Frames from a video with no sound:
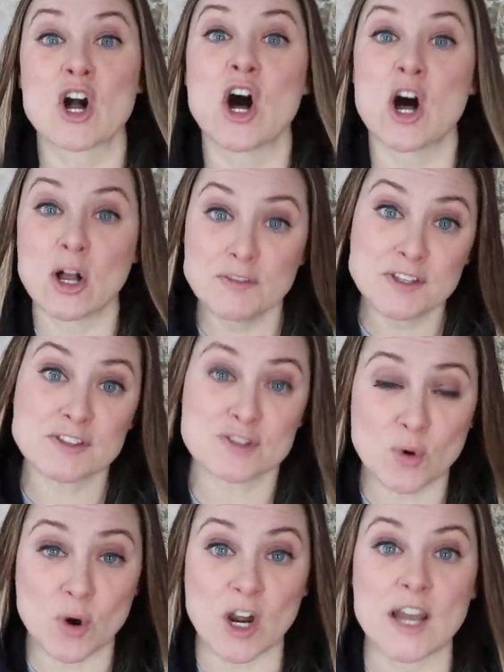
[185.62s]
called the
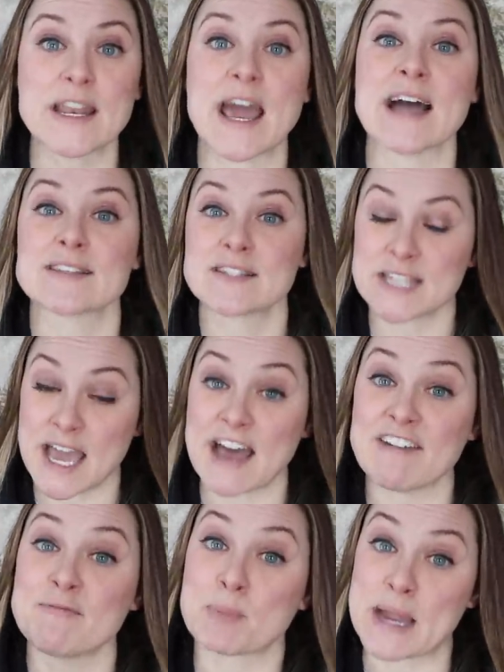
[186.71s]
store and asked to
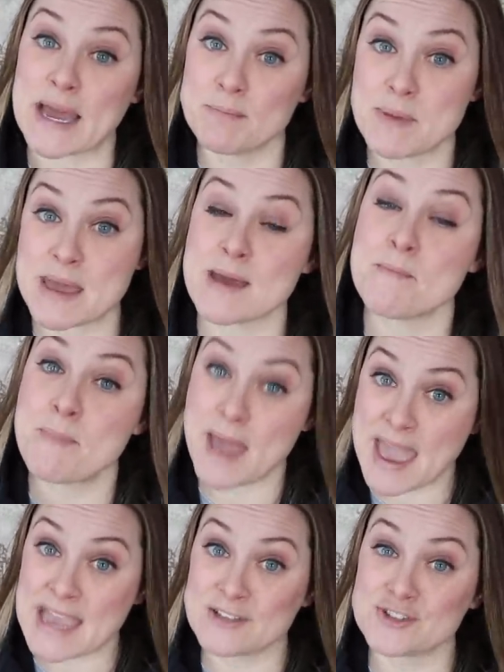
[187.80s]
have Brad Pitt
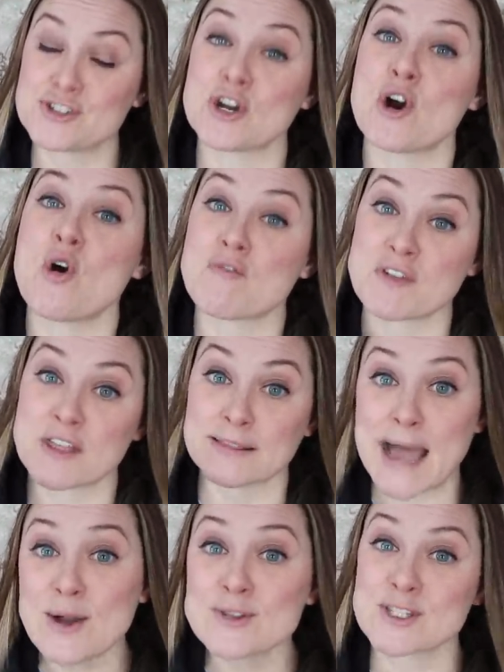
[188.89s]
paged over the
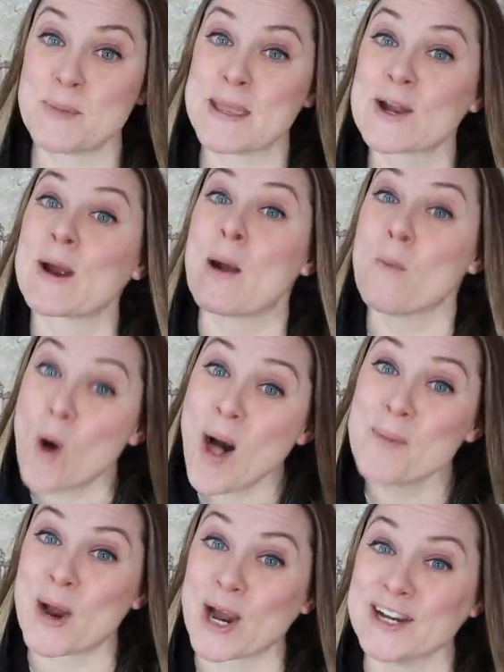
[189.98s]
loudspeaker at
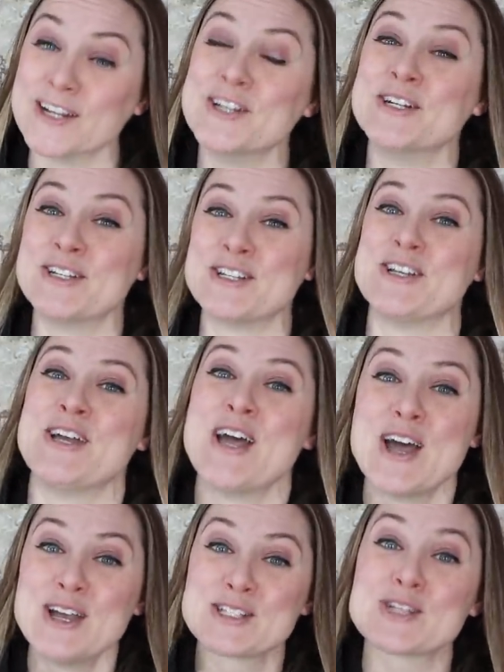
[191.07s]
Walmart
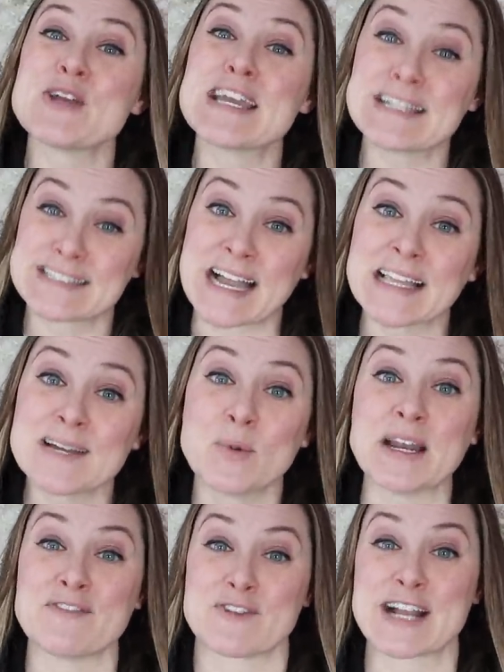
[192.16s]
so he could tell him
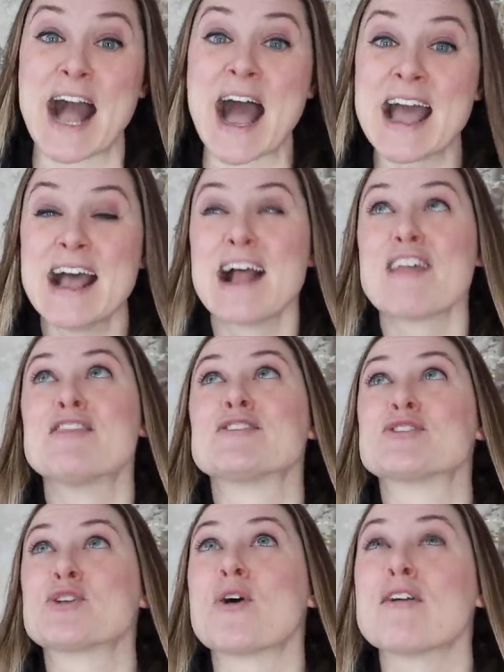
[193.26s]
what he forgot. The
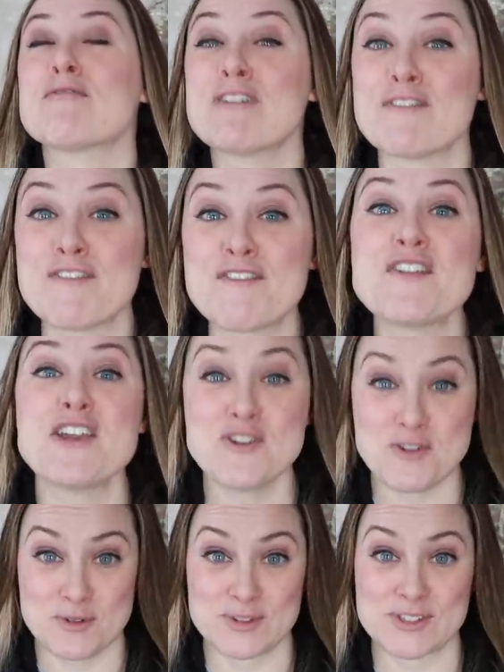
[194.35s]
store
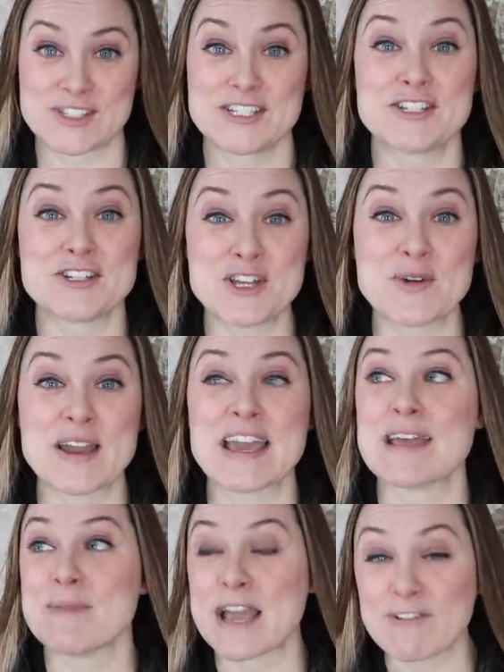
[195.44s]
refused to do it,
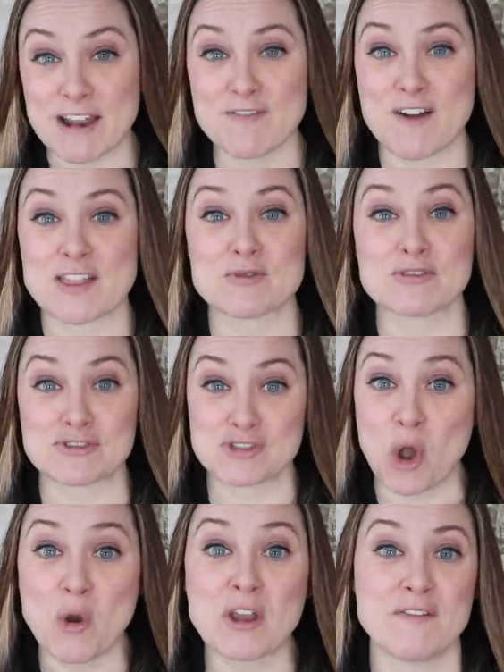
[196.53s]
and my grandfather was
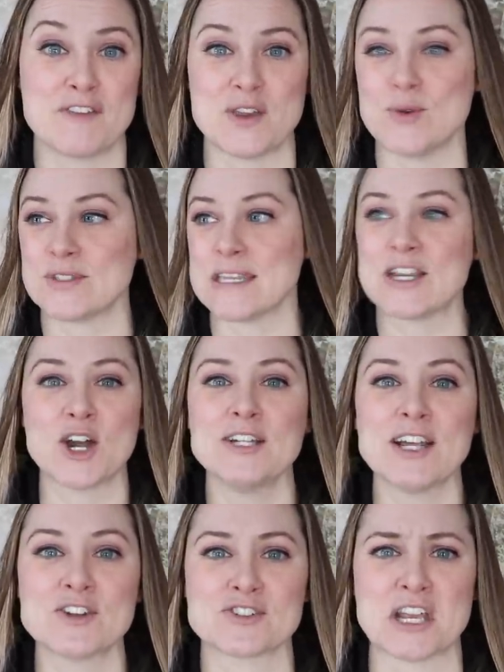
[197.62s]
so confused he
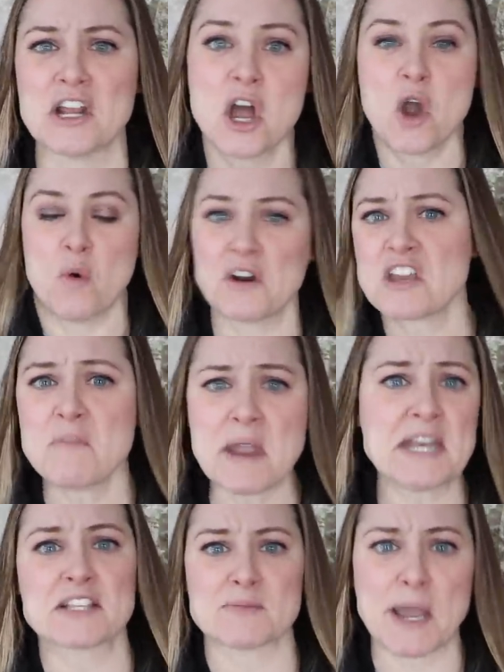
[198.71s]
couldn't understand. What do you
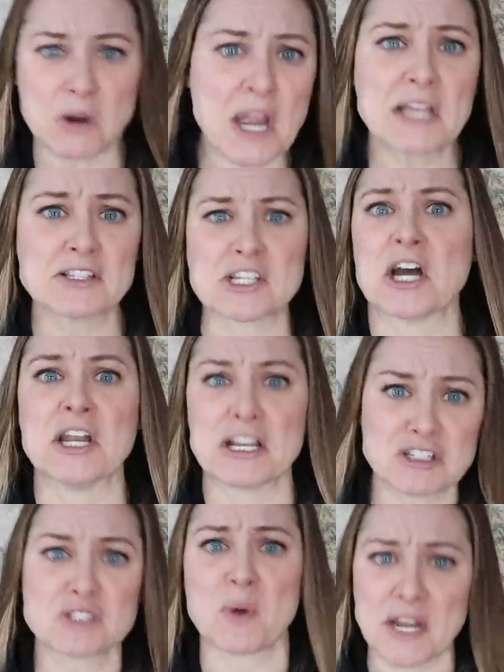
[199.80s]
mean? It's my grandson. I
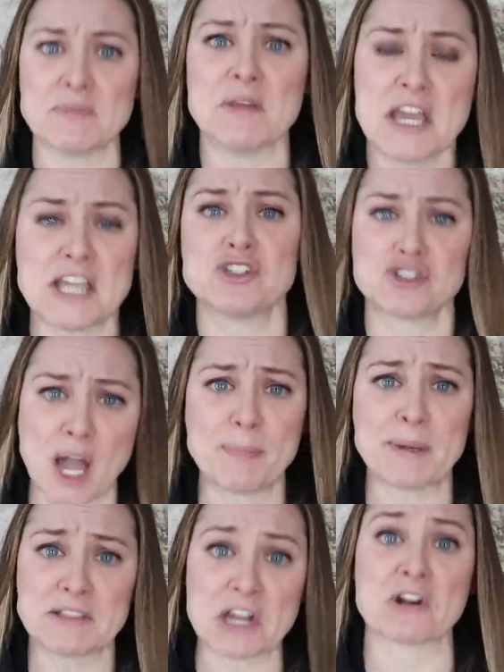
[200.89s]
just want him. He's
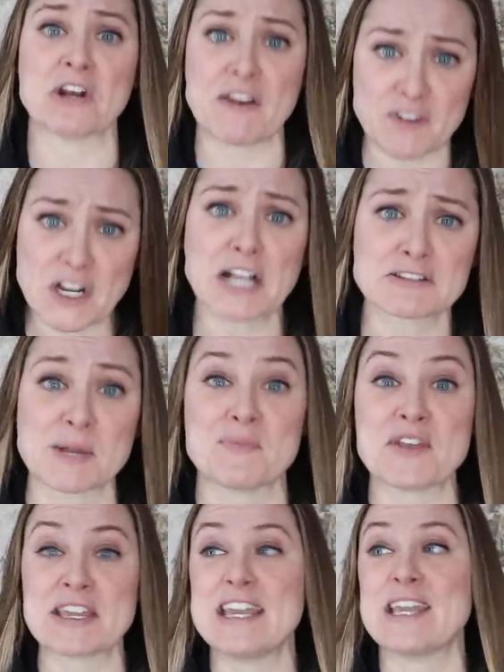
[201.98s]
shopping there, and I forgot
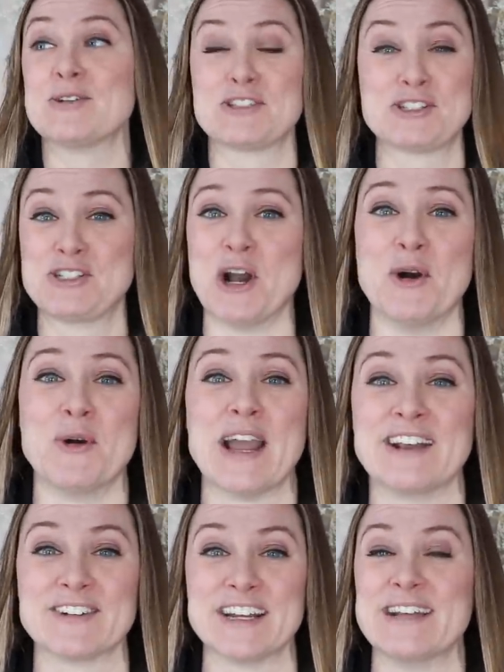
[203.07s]
something. He was so
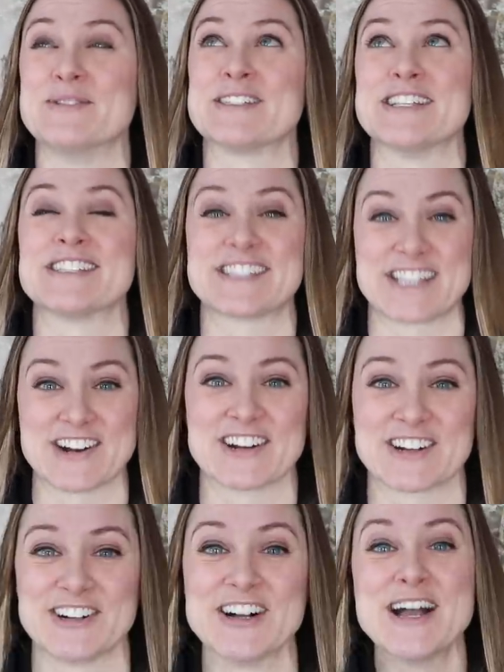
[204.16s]
angry. He was
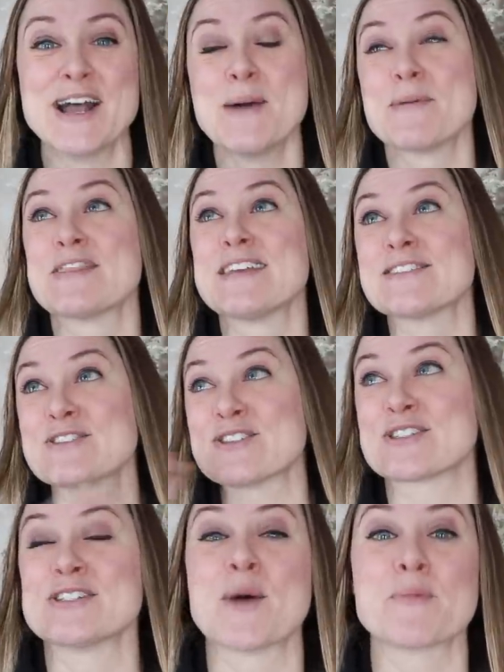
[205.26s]
hysterical. But these are
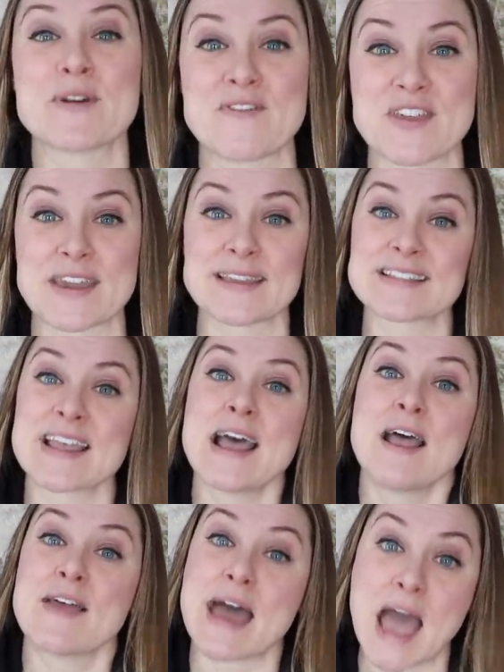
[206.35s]
just a number of things
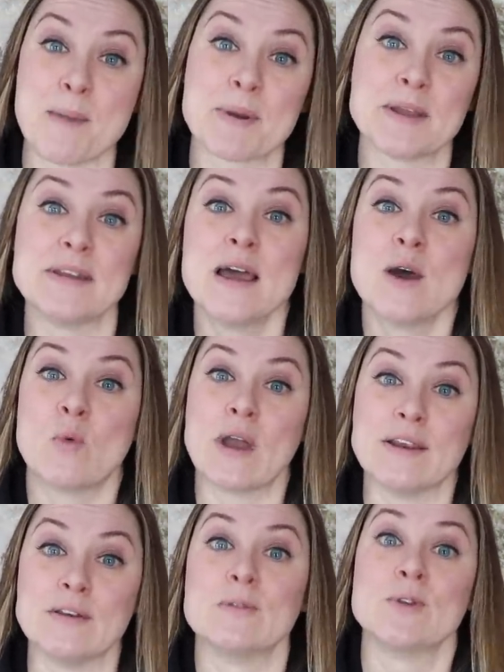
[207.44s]
that happen
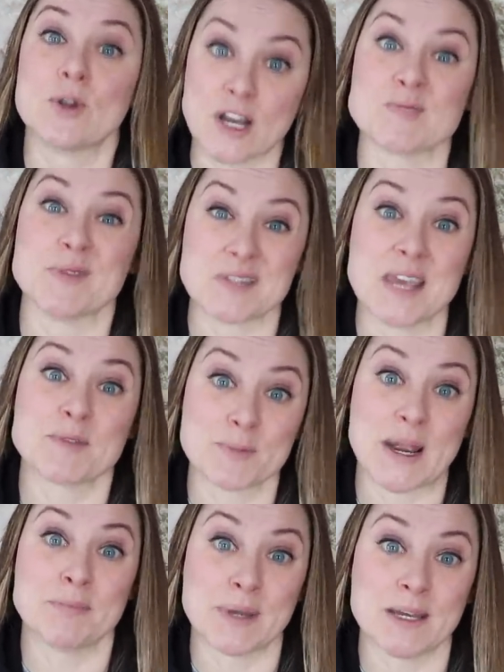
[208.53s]
when your husband's name is
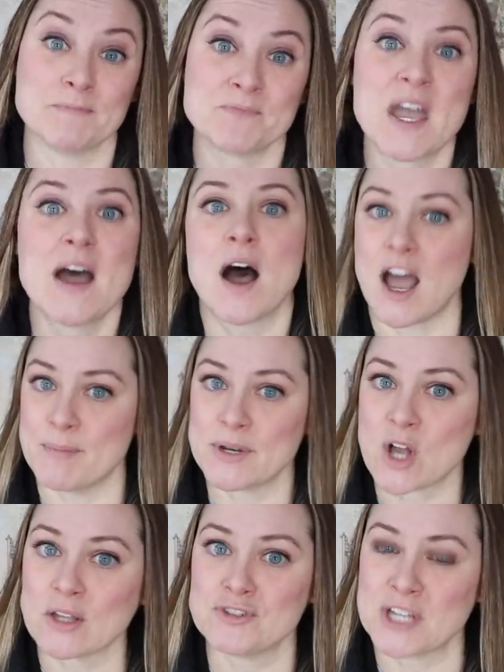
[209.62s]
Brad Pitt. I've been
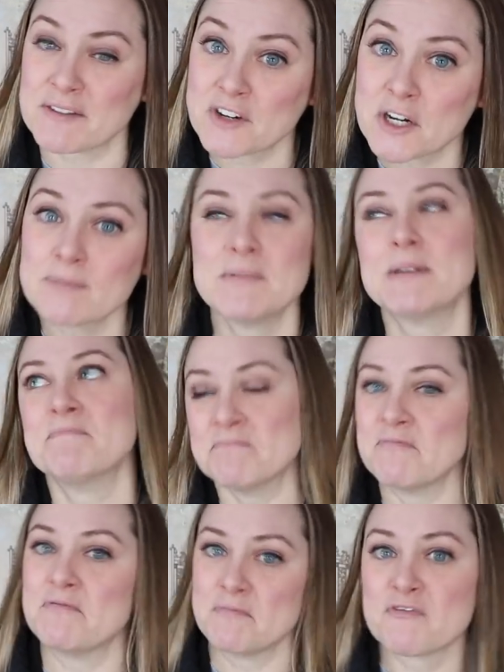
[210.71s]
called Jennifer
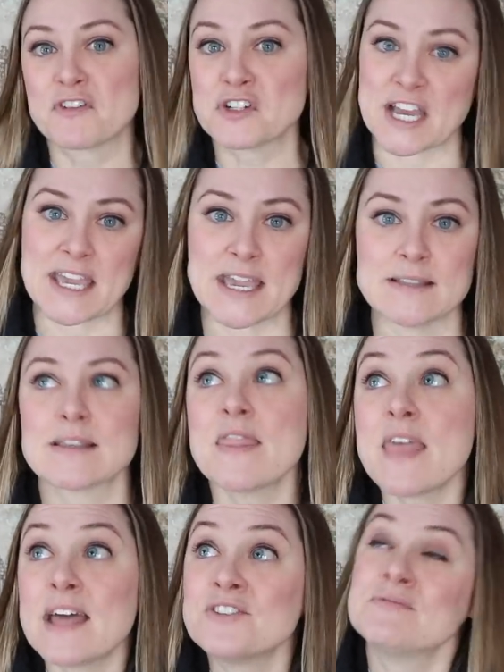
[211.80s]
for decades, and
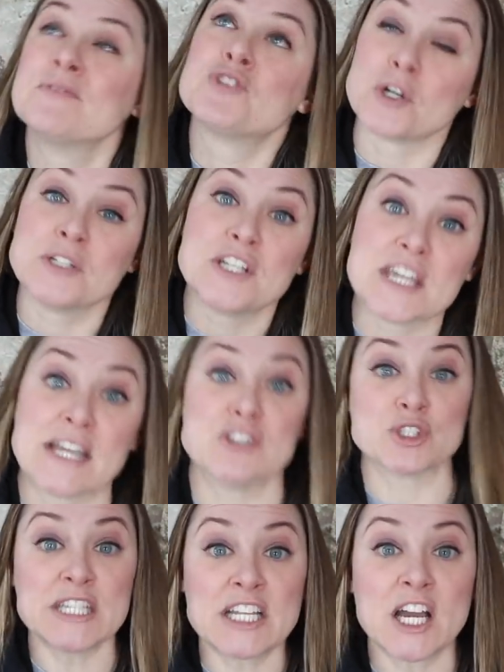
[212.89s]
then turned into
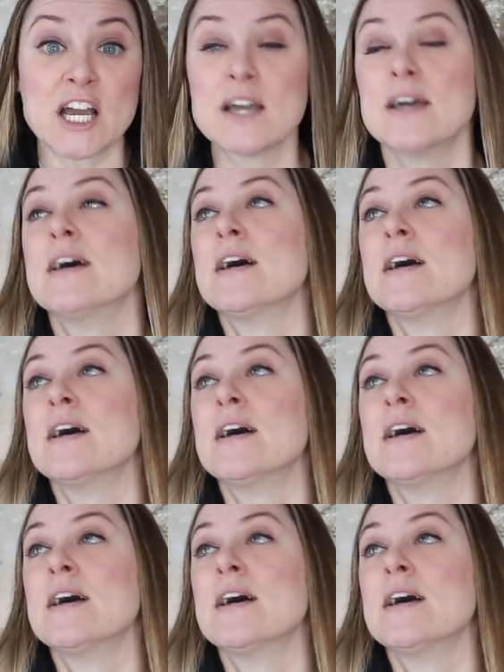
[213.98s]
Angelina